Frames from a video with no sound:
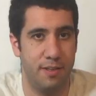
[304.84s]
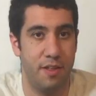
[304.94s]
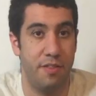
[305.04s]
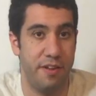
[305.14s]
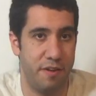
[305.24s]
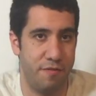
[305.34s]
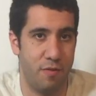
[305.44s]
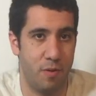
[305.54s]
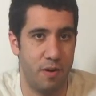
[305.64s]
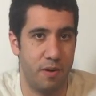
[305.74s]

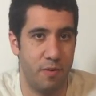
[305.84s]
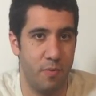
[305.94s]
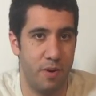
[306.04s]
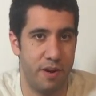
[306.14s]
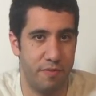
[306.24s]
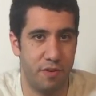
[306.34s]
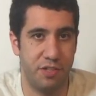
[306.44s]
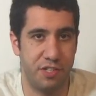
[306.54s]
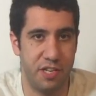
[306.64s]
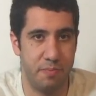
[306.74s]
Therefore, whatever
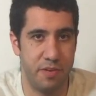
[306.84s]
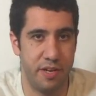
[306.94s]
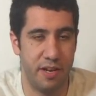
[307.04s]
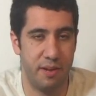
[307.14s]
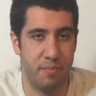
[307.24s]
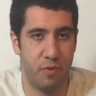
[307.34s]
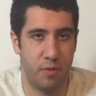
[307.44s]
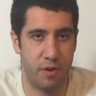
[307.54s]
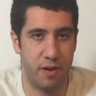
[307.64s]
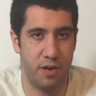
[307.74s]
CPM or
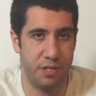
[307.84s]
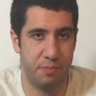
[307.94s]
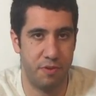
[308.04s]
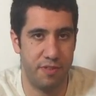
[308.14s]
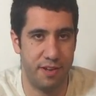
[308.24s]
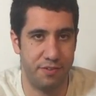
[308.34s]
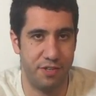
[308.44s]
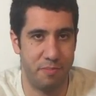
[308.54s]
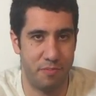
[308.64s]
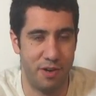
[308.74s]
cost per 1,000
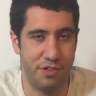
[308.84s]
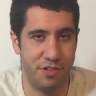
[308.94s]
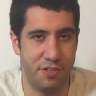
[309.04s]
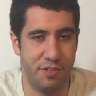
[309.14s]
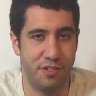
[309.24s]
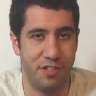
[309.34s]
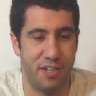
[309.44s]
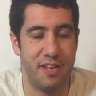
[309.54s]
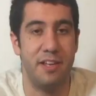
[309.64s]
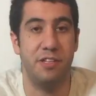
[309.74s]
impressions
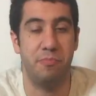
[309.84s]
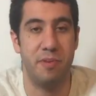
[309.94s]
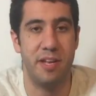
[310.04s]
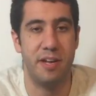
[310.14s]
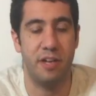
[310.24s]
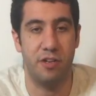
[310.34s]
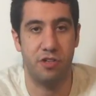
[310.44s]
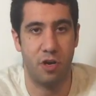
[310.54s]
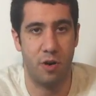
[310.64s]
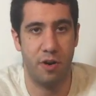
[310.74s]
is being
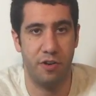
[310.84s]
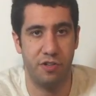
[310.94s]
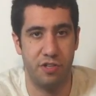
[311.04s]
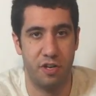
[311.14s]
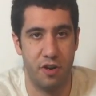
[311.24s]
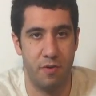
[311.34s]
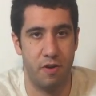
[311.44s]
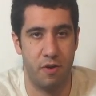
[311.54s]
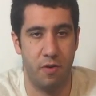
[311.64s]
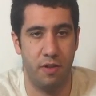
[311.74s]
charged to
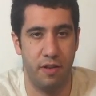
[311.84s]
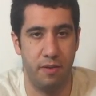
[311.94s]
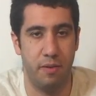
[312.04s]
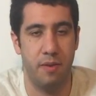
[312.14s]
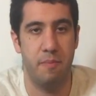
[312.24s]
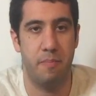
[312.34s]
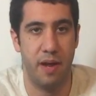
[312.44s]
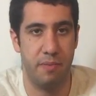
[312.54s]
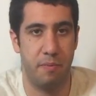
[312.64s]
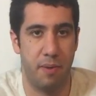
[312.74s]
Coca-Cola by
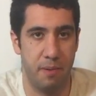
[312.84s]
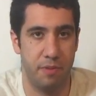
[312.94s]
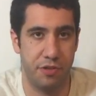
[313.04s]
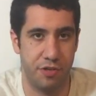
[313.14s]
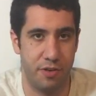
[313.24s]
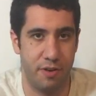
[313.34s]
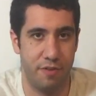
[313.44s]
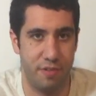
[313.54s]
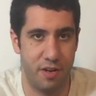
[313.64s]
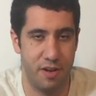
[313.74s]
the publisher of
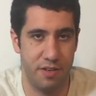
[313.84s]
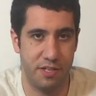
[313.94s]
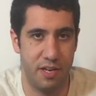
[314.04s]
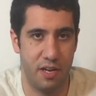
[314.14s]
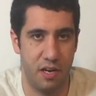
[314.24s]
the content.